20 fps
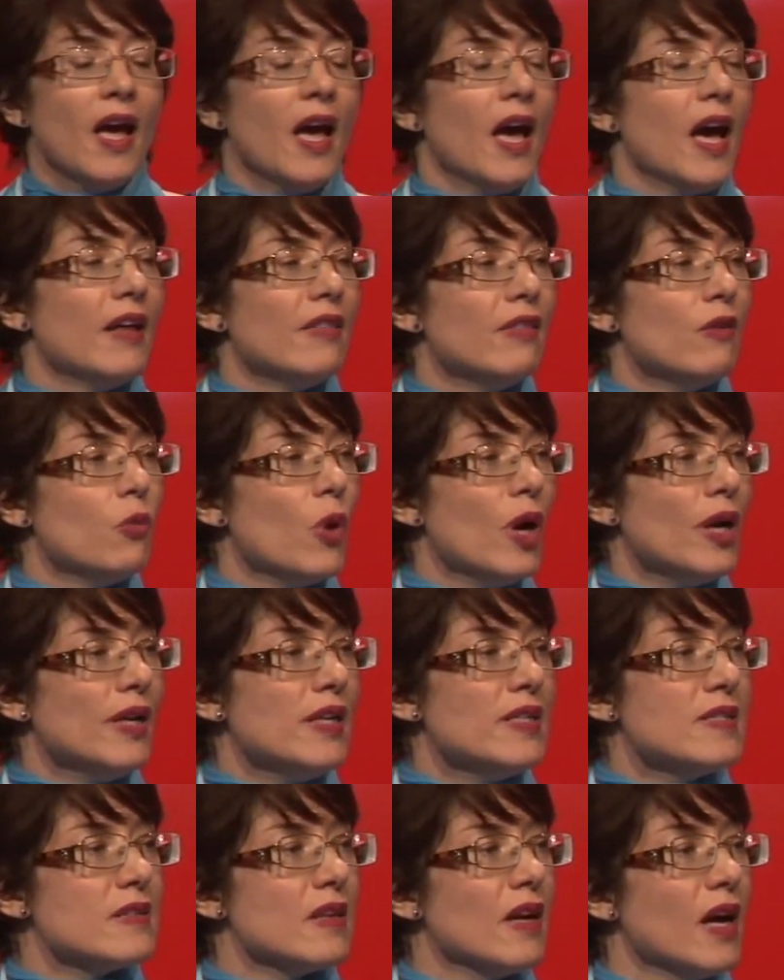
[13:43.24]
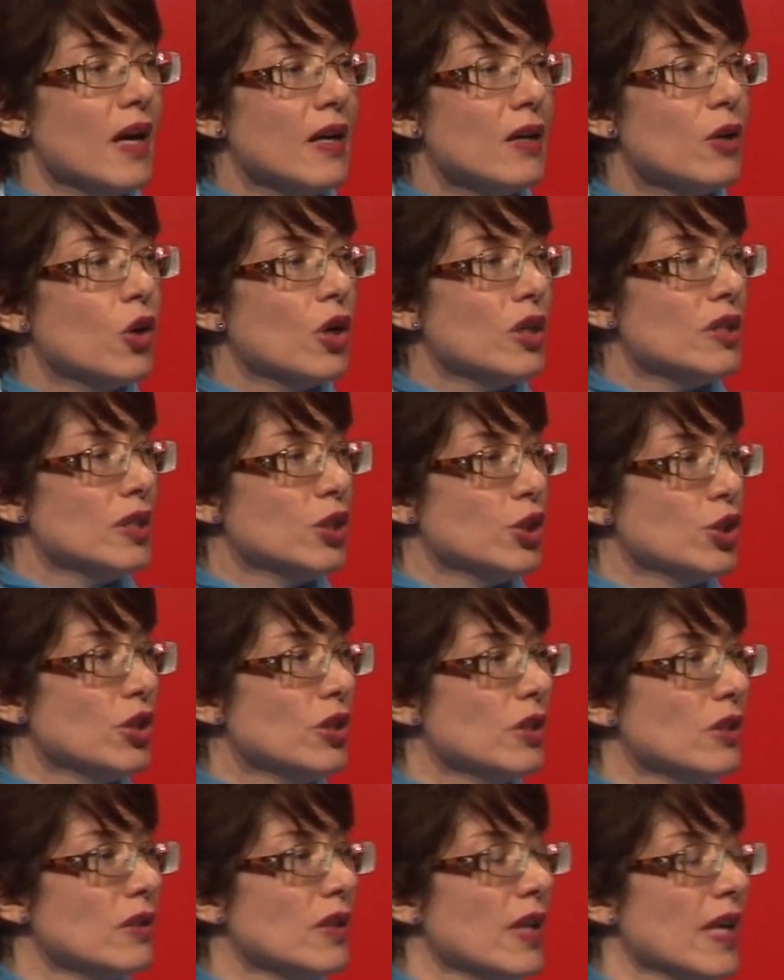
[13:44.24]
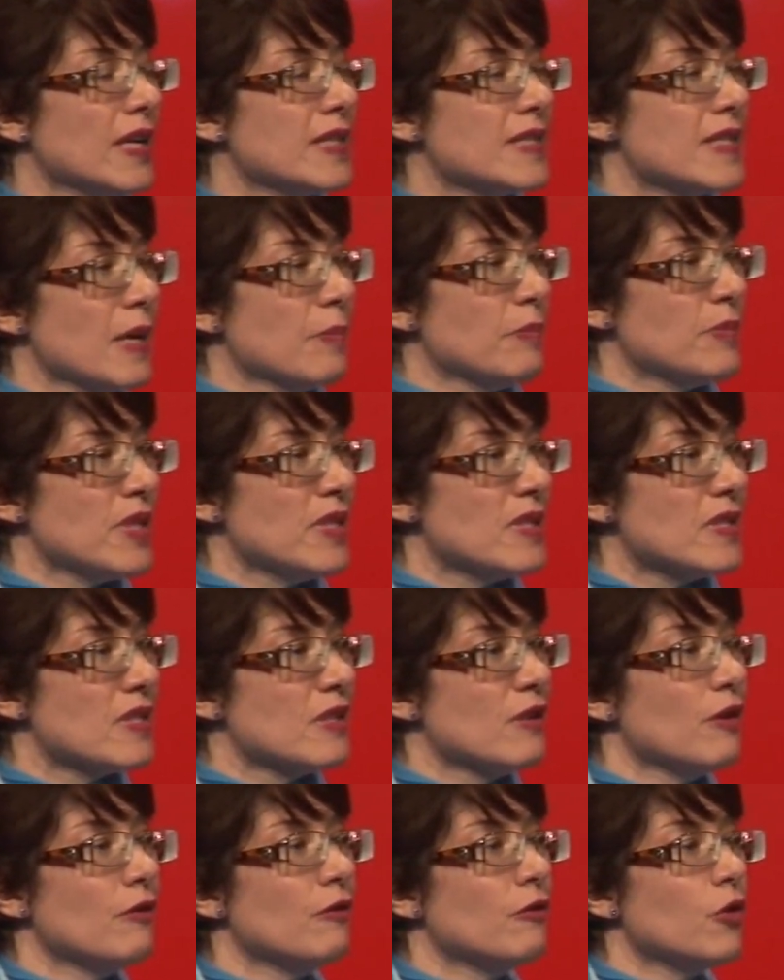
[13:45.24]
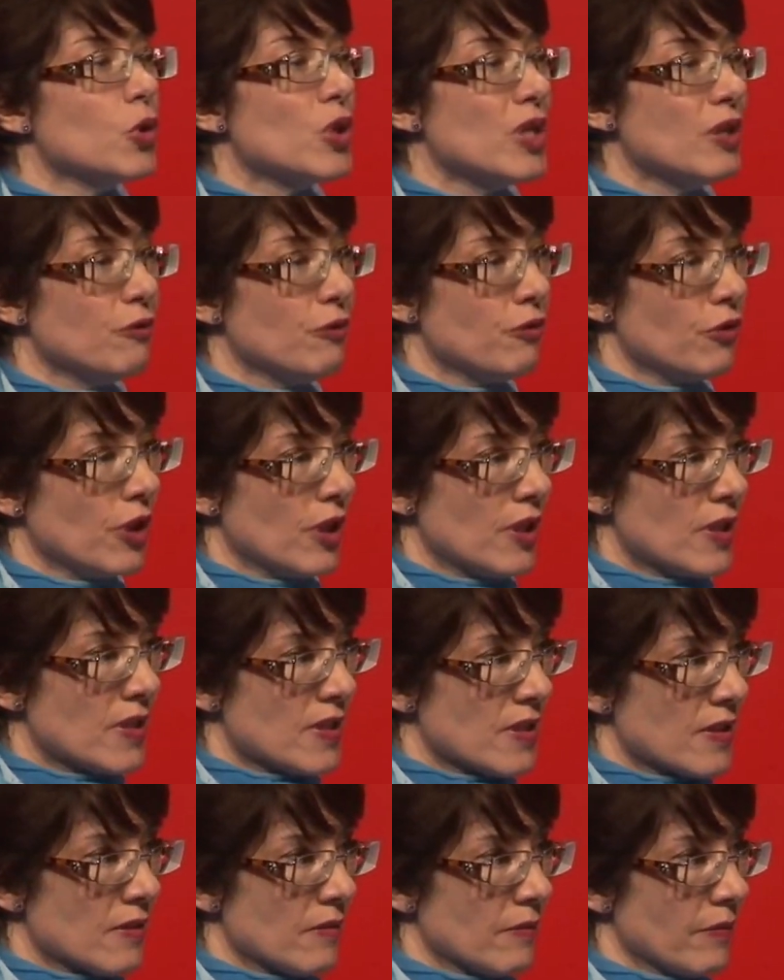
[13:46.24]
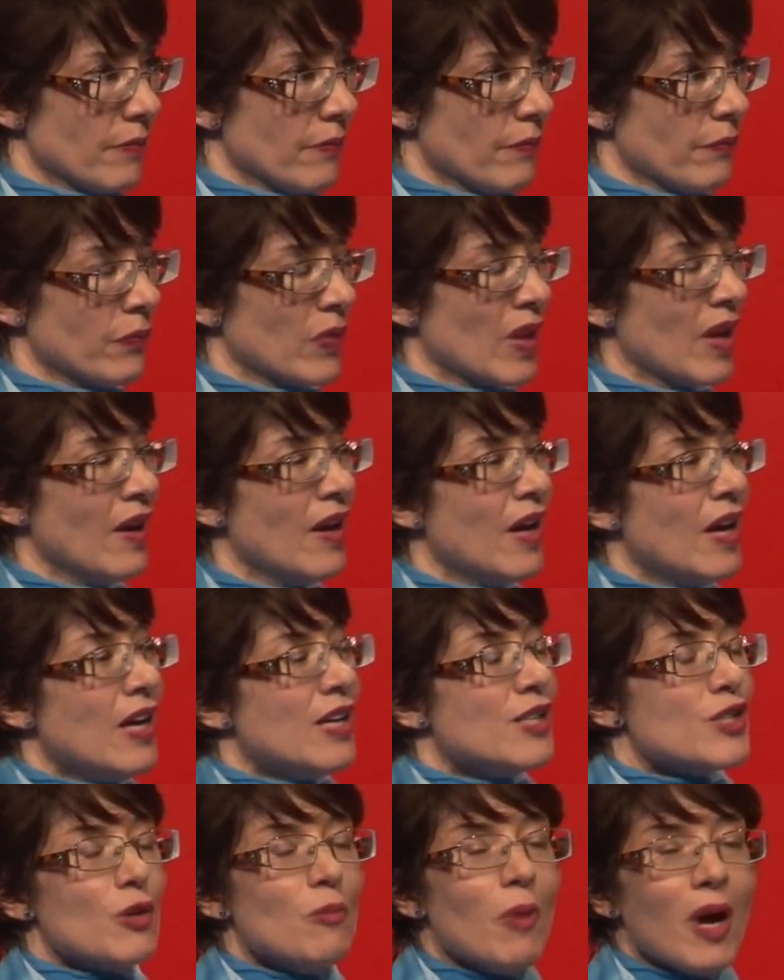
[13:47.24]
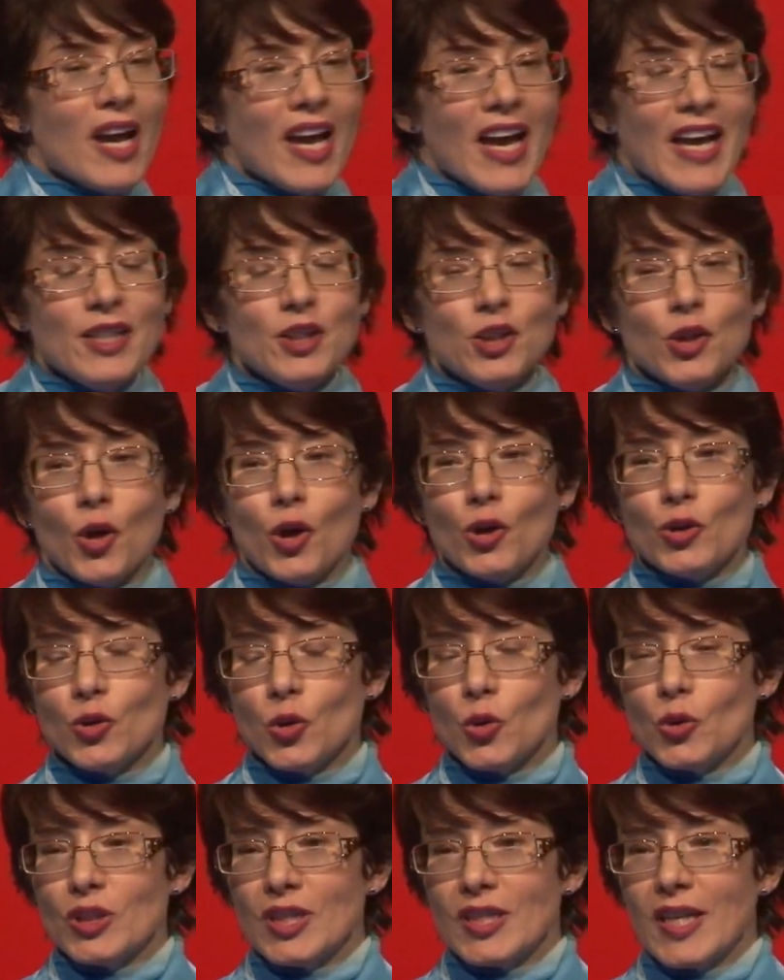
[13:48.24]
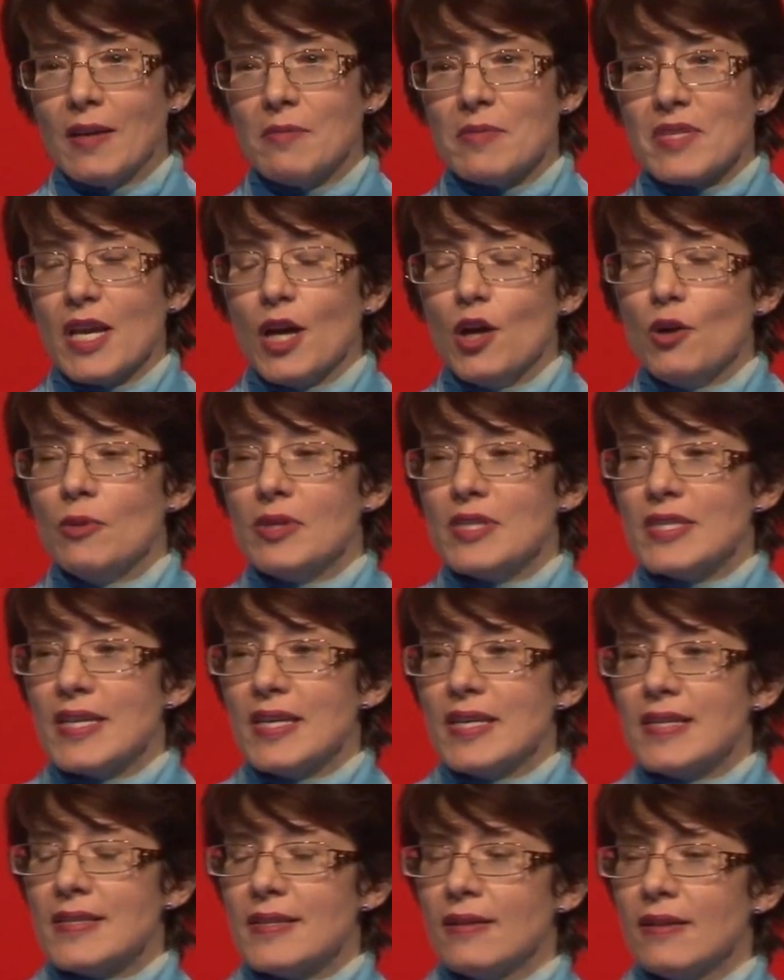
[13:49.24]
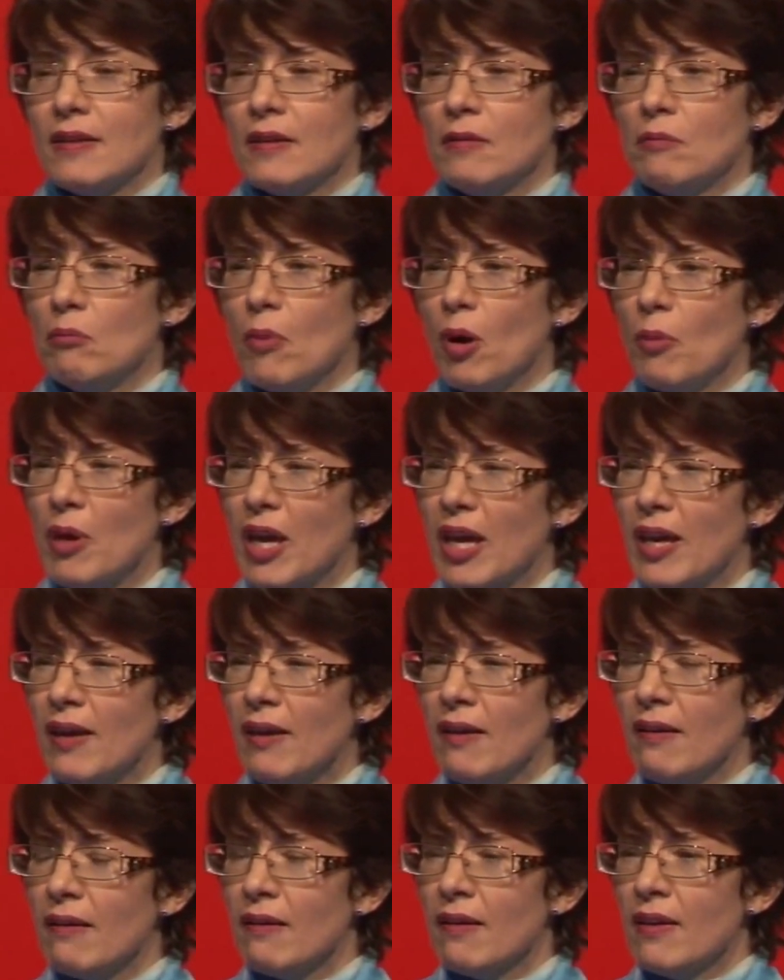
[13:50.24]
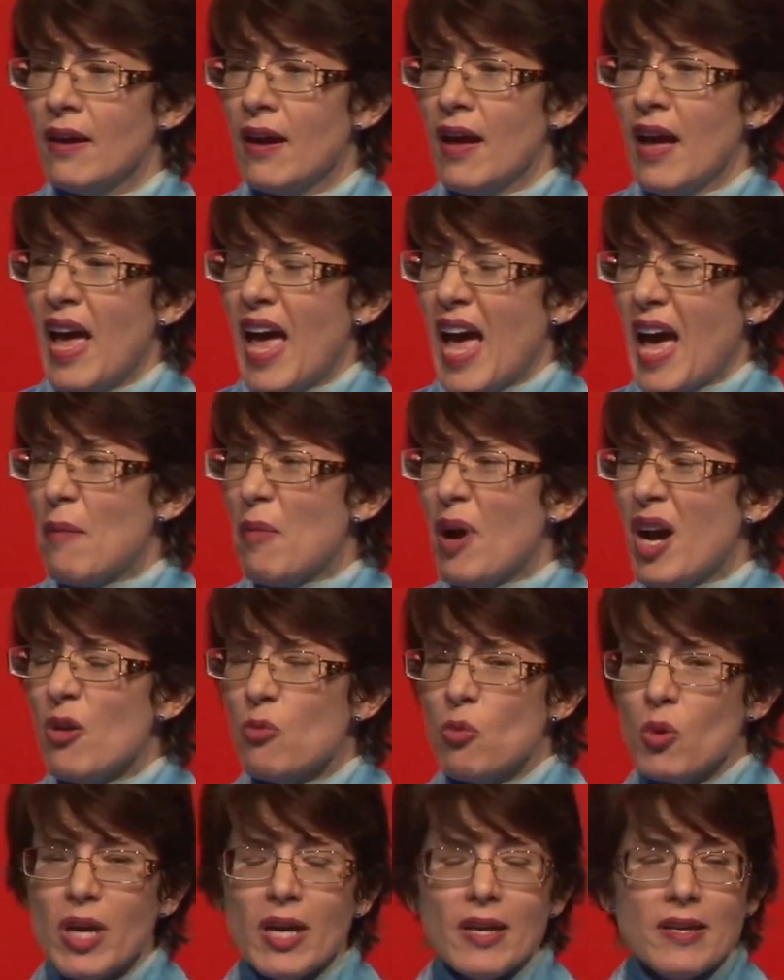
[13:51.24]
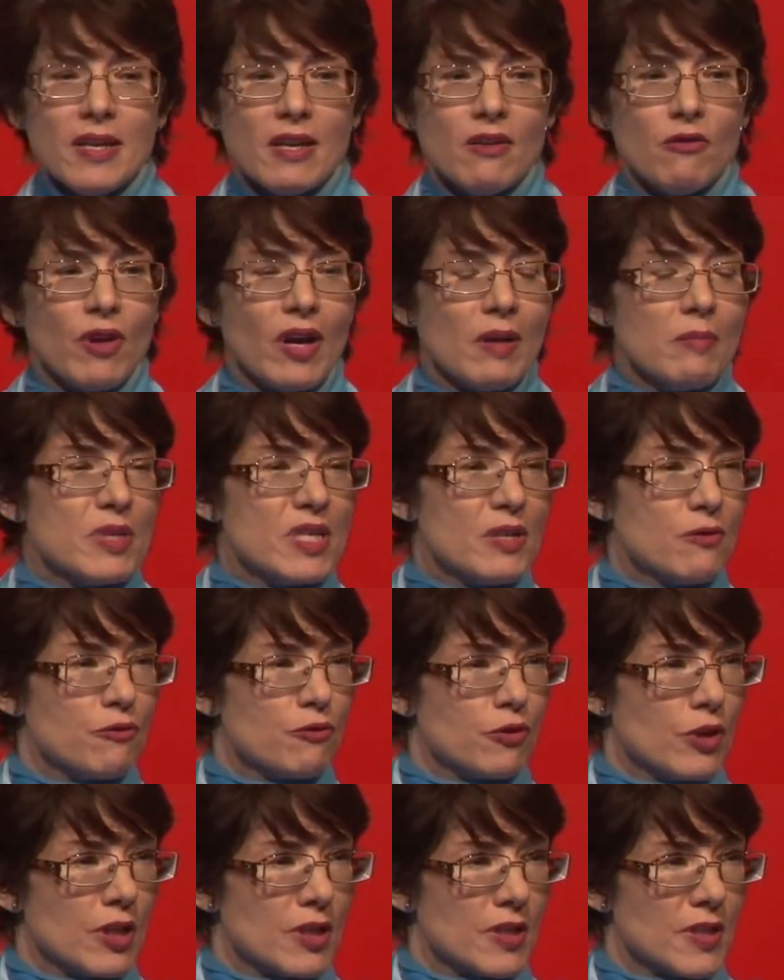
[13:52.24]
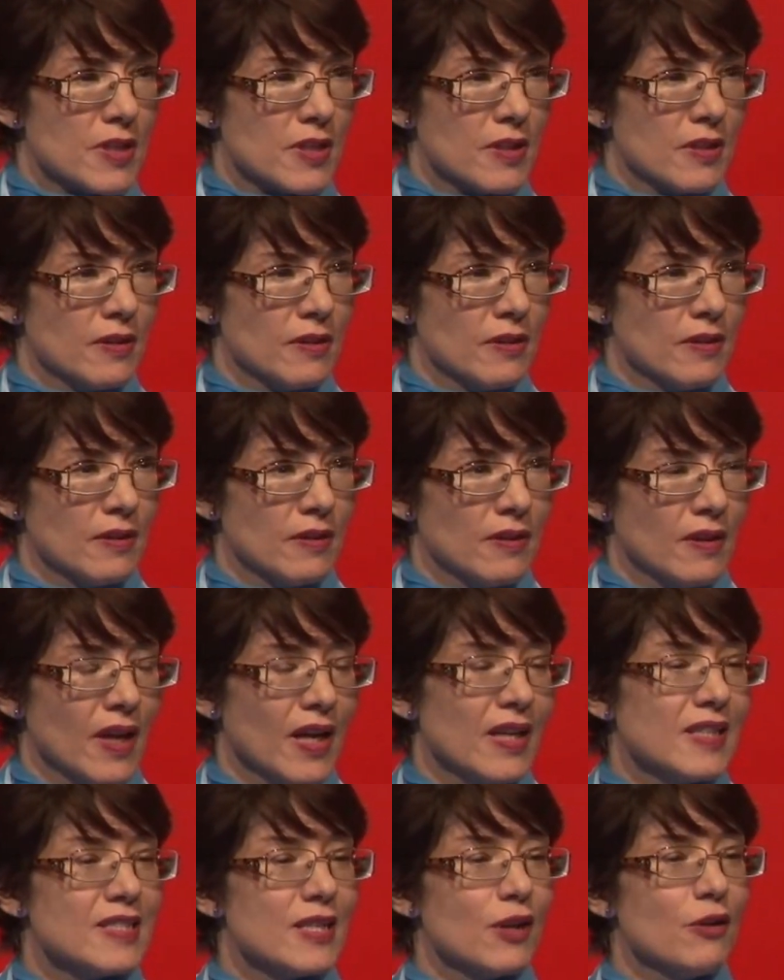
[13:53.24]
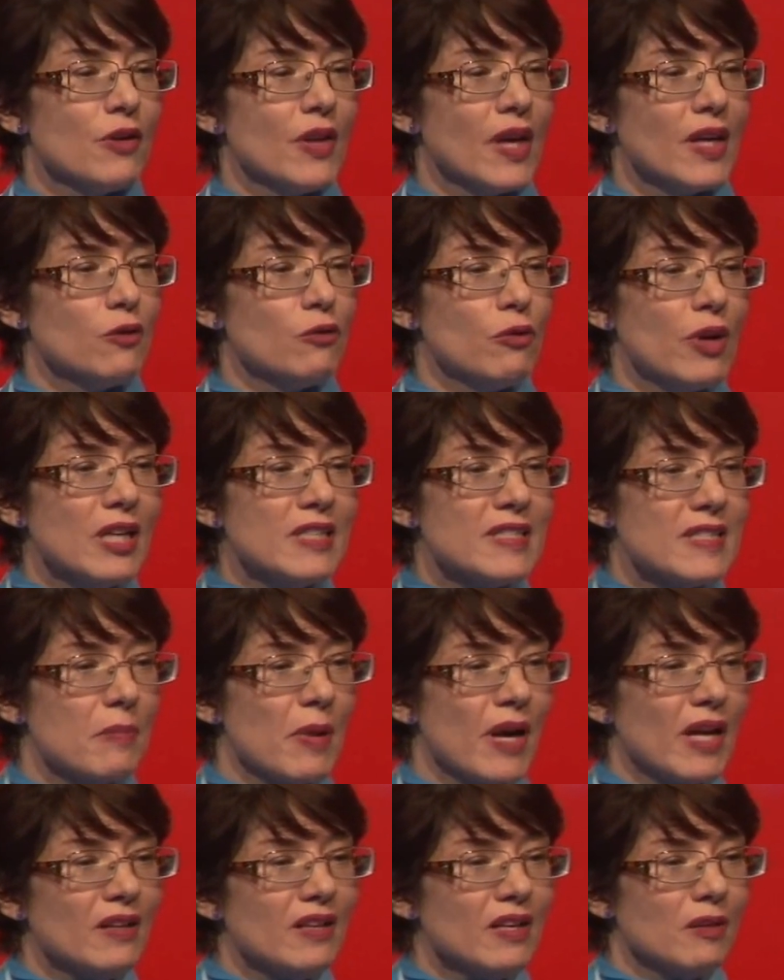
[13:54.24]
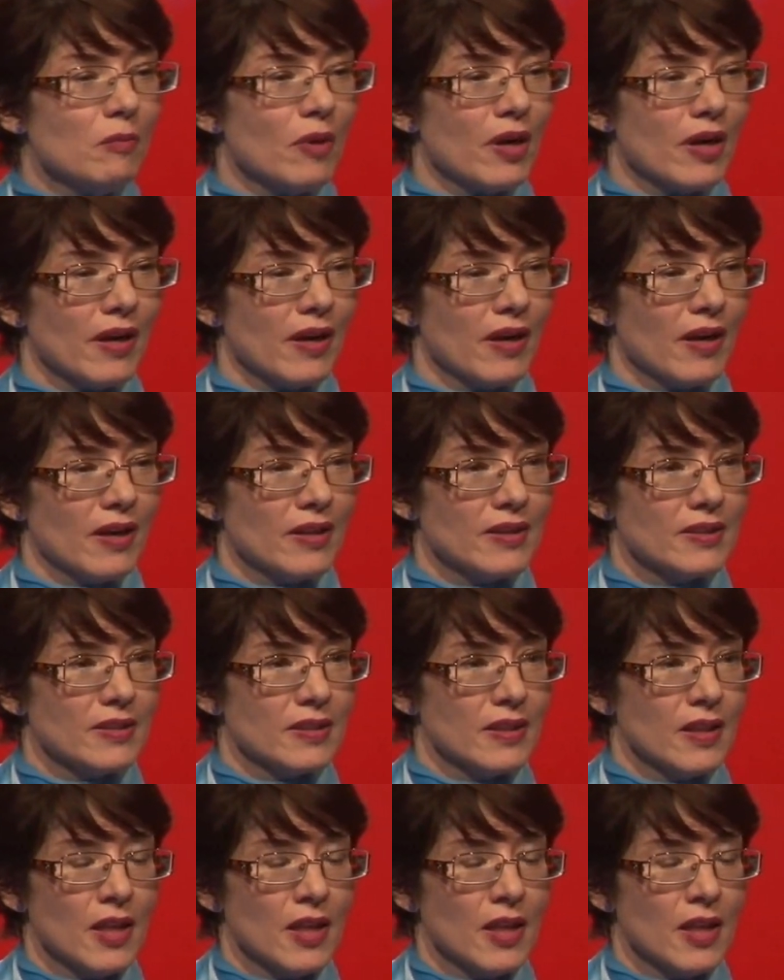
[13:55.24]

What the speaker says: And the one is unconditional acceptance for difference. So my 8-year-old daughter comes home and says, Mommy, am I weird if I'm different? And so that rings a bell in my head.